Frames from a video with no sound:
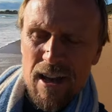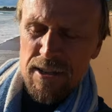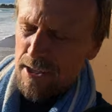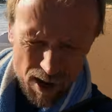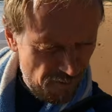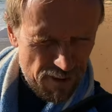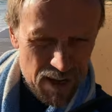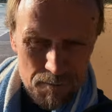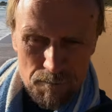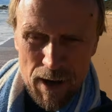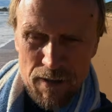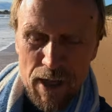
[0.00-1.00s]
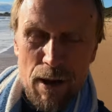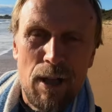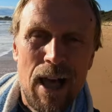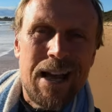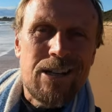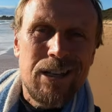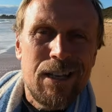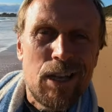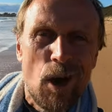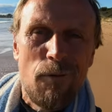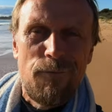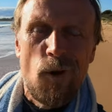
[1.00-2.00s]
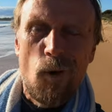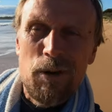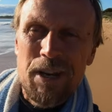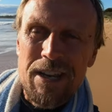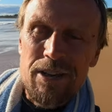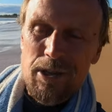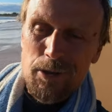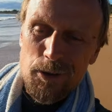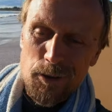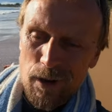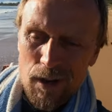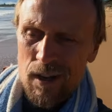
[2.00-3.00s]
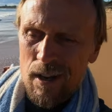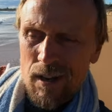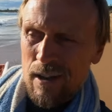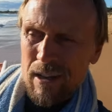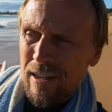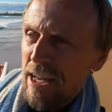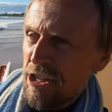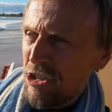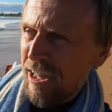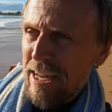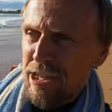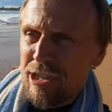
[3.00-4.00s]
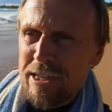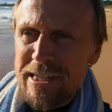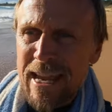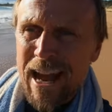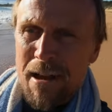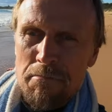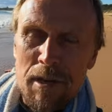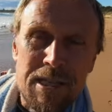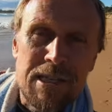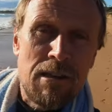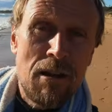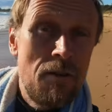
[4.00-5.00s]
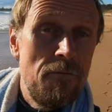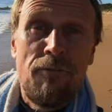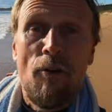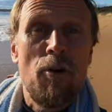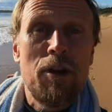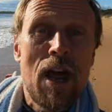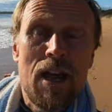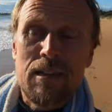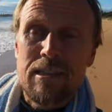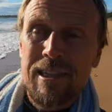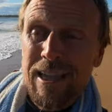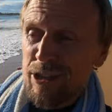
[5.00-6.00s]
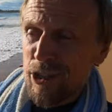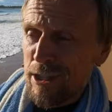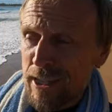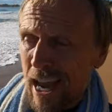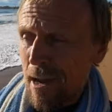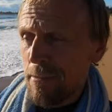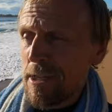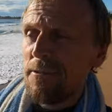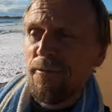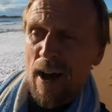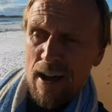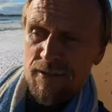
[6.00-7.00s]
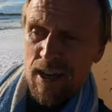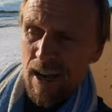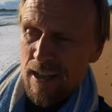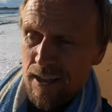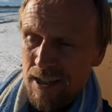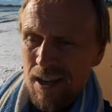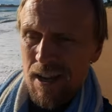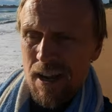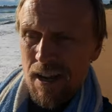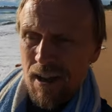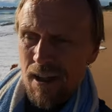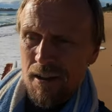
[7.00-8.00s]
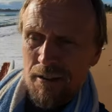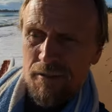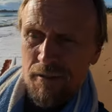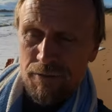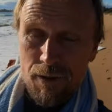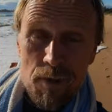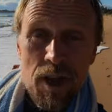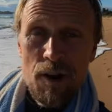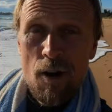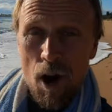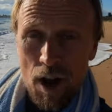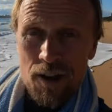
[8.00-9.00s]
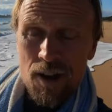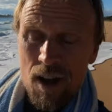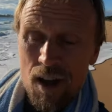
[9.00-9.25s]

surfing, but they'll actually go forward into, let's just say I miss 4 days. Let's just say I miss 5 days. From here on,